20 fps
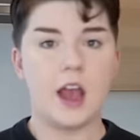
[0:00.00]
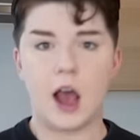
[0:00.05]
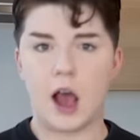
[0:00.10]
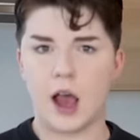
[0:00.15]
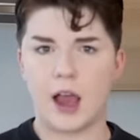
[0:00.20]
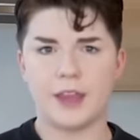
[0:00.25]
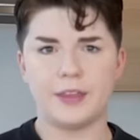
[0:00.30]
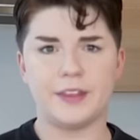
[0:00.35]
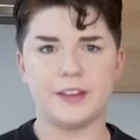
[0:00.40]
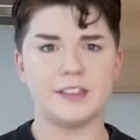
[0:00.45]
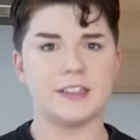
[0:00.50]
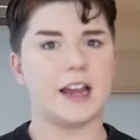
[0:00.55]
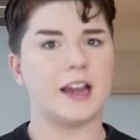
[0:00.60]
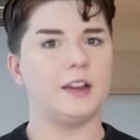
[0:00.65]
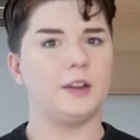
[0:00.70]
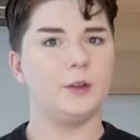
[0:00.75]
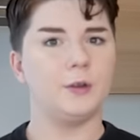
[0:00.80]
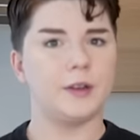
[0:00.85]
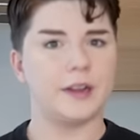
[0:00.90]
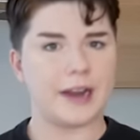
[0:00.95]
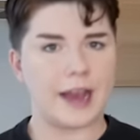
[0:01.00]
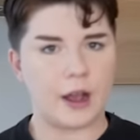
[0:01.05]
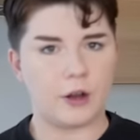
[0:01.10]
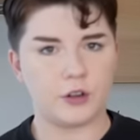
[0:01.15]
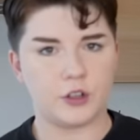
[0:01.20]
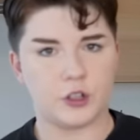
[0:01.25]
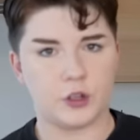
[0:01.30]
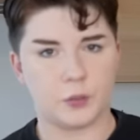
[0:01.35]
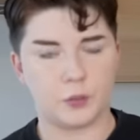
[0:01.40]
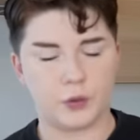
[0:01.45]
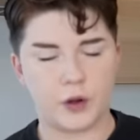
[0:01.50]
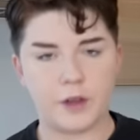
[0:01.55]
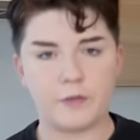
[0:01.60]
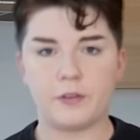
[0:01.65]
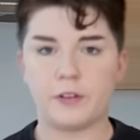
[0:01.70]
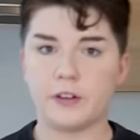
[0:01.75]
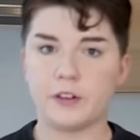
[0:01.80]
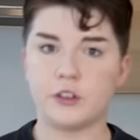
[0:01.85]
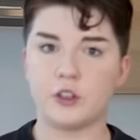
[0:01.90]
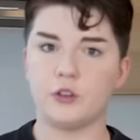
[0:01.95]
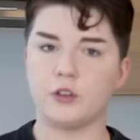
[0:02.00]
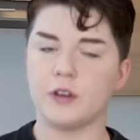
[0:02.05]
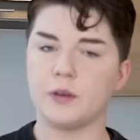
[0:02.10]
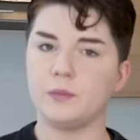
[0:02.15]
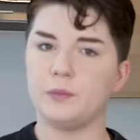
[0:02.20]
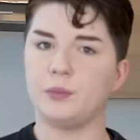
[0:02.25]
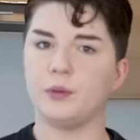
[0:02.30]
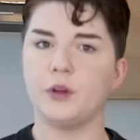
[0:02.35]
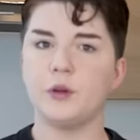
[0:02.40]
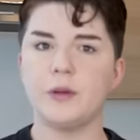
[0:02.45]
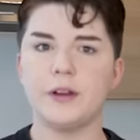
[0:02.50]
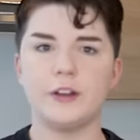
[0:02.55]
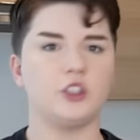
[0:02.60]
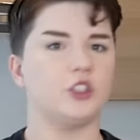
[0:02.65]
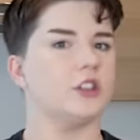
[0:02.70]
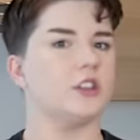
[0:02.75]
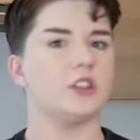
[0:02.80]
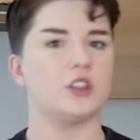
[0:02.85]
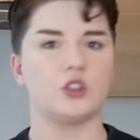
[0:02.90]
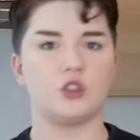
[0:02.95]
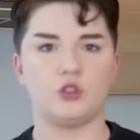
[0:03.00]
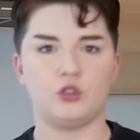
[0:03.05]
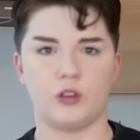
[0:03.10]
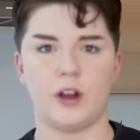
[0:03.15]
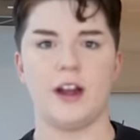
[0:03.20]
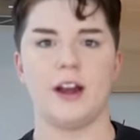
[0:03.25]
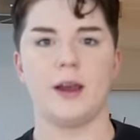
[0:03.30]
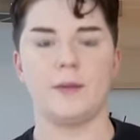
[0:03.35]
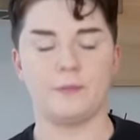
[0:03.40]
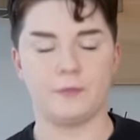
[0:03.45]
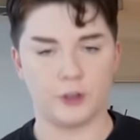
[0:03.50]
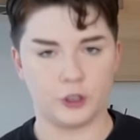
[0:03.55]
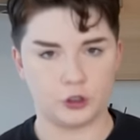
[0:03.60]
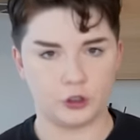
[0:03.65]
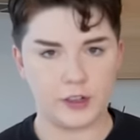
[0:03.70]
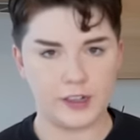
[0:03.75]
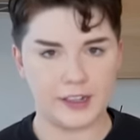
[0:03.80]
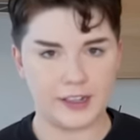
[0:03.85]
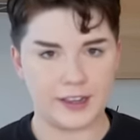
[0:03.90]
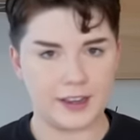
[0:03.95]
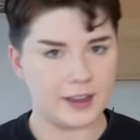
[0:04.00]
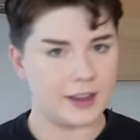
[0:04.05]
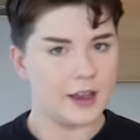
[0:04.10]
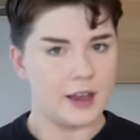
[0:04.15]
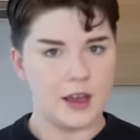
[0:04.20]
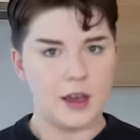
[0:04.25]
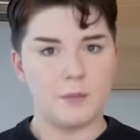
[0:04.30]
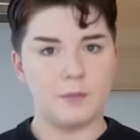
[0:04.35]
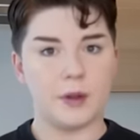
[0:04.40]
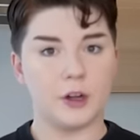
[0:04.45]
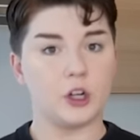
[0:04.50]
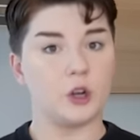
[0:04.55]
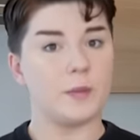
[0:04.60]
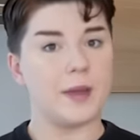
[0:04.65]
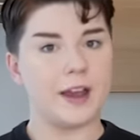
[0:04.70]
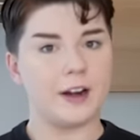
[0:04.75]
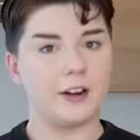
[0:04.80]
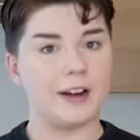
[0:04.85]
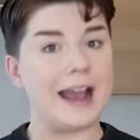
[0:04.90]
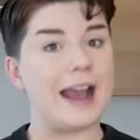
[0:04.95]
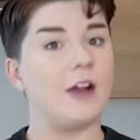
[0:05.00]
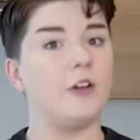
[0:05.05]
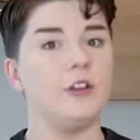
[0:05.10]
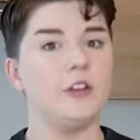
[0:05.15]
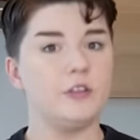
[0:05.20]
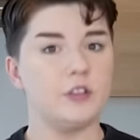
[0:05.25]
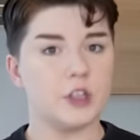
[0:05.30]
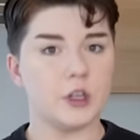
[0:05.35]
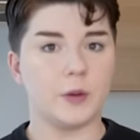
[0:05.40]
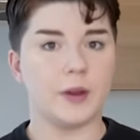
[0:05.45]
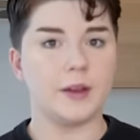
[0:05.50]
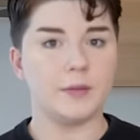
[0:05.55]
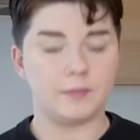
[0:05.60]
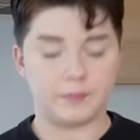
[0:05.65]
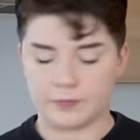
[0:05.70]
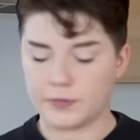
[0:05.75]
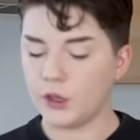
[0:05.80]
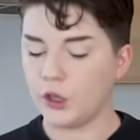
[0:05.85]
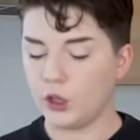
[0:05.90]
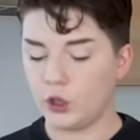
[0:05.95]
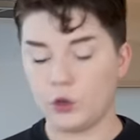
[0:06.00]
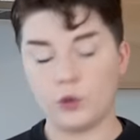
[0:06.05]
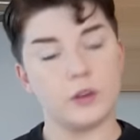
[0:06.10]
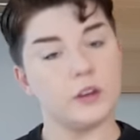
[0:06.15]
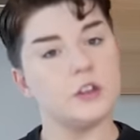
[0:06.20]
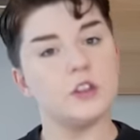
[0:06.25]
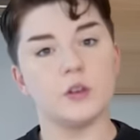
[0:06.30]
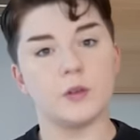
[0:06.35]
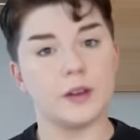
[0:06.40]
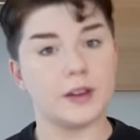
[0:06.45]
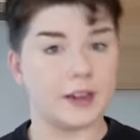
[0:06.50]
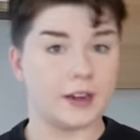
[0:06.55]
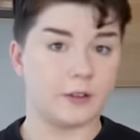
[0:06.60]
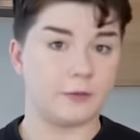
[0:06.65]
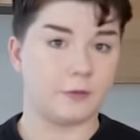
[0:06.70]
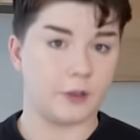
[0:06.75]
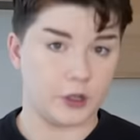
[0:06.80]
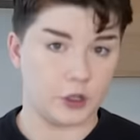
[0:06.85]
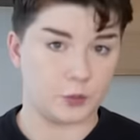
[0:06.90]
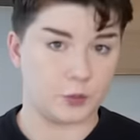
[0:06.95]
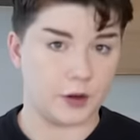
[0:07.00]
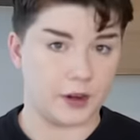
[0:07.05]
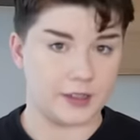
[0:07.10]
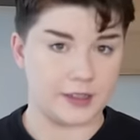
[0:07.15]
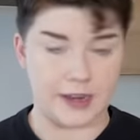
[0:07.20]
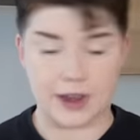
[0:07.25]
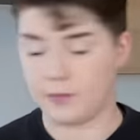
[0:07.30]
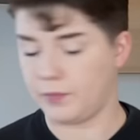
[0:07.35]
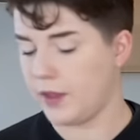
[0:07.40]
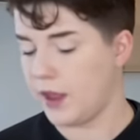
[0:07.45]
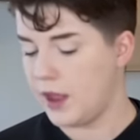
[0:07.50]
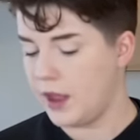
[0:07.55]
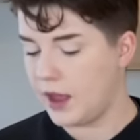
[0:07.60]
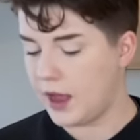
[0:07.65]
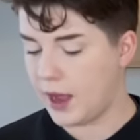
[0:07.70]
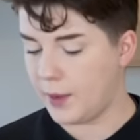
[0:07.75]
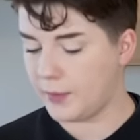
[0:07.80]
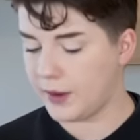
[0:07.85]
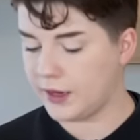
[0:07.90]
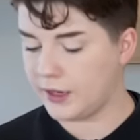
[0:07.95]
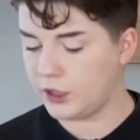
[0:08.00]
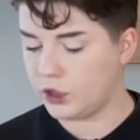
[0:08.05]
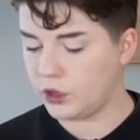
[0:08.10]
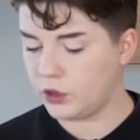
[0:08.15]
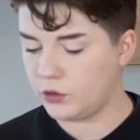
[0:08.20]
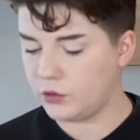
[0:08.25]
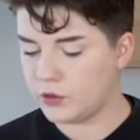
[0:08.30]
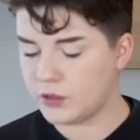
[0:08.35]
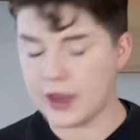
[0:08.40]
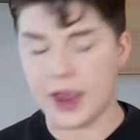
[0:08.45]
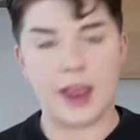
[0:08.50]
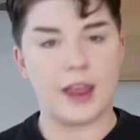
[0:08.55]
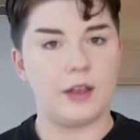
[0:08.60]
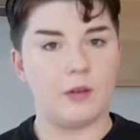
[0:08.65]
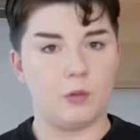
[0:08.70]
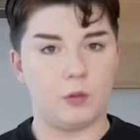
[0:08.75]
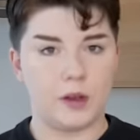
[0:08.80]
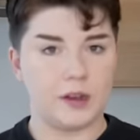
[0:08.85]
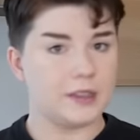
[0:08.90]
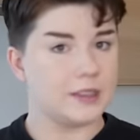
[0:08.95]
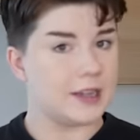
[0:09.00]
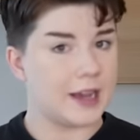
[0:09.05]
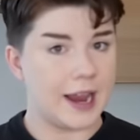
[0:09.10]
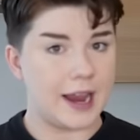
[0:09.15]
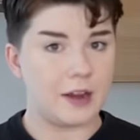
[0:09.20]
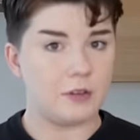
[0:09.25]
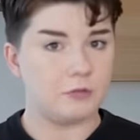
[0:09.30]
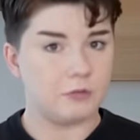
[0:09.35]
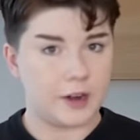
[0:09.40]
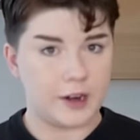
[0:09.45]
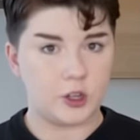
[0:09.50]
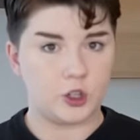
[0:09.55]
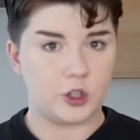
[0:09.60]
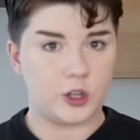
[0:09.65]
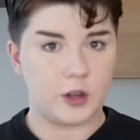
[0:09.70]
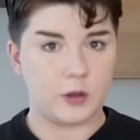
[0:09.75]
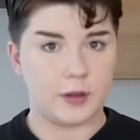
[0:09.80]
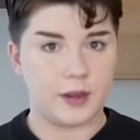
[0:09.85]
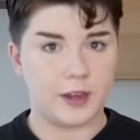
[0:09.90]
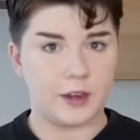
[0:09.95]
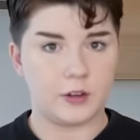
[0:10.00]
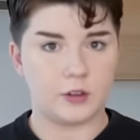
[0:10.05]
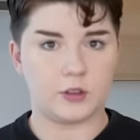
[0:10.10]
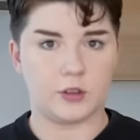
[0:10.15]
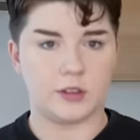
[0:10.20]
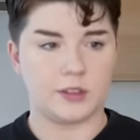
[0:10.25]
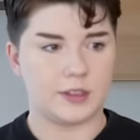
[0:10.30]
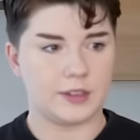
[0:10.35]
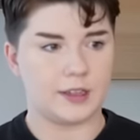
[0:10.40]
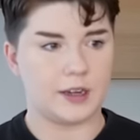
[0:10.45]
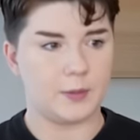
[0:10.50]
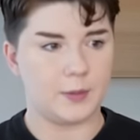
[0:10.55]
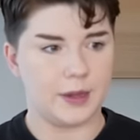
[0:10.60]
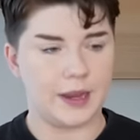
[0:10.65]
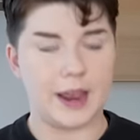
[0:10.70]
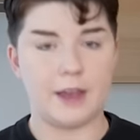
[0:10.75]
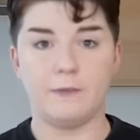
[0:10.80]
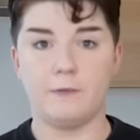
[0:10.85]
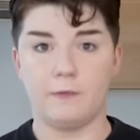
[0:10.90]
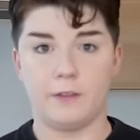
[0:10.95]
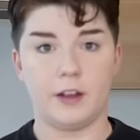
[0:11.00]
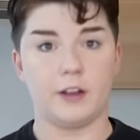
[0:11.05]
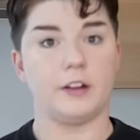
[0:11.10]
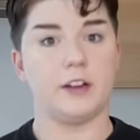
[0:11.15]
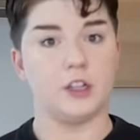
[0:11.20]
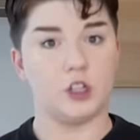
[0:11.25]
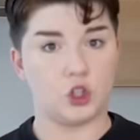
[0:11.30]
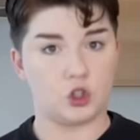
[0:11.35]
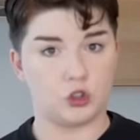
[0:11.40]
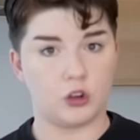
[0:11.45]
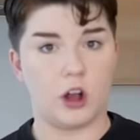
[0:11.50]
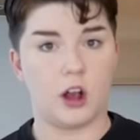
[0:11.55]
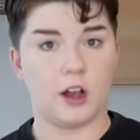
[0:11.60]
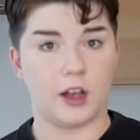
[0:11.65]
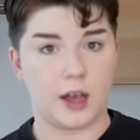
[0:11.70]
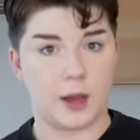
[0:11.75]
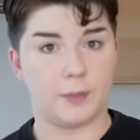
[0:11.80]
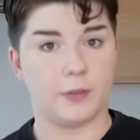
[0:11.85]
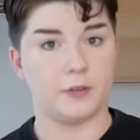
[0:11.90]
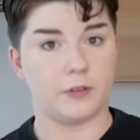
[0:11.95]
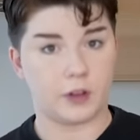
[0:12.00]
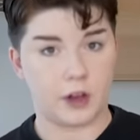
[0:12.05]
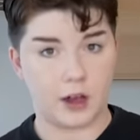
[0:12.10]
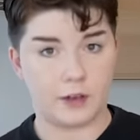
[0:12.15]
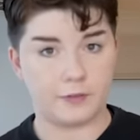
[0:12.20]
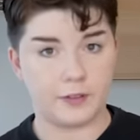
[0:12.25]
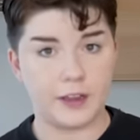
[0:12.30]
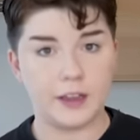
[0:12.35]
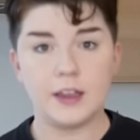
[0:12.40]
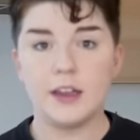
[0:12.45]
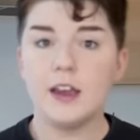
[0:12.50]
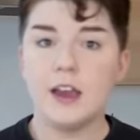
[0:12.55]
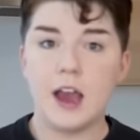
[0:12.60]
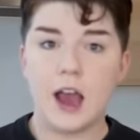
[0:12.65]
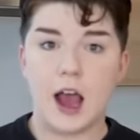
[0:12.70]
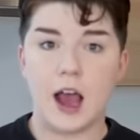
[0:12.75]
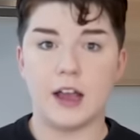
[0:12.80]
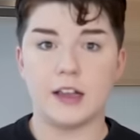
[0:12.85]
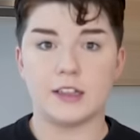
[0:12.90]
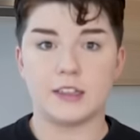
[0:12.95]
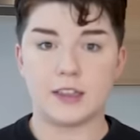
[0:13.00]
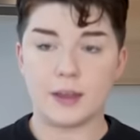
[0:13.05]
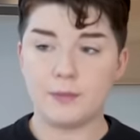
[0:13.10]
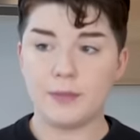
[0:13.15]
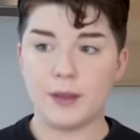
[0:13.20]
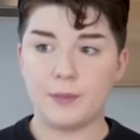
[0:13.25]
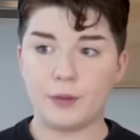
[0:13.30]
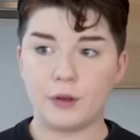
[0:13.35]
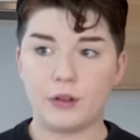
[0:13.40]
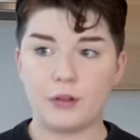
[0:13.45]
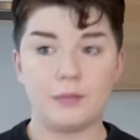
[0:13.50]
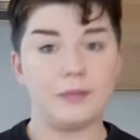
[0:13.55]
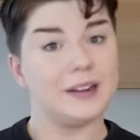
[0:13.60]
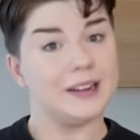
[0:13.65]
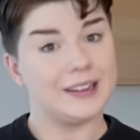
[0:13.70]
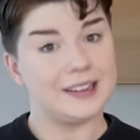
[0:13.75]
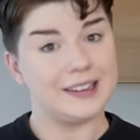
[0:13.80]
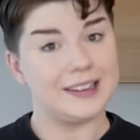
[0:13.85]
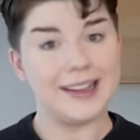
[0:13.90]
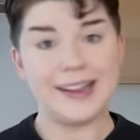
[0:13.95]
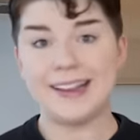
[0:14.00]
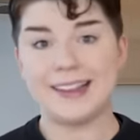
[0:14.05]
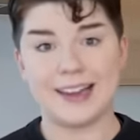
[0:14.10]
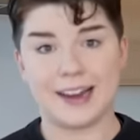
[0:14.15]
uh, and then dilute it out to your preference. You can brew it just straight up for drinking, but no matter how you do it, you can do it in a French press. Now, I'm gonna use a one to eight ratio here, so this is gonna be a very strong cup of coffee. Uh, some people like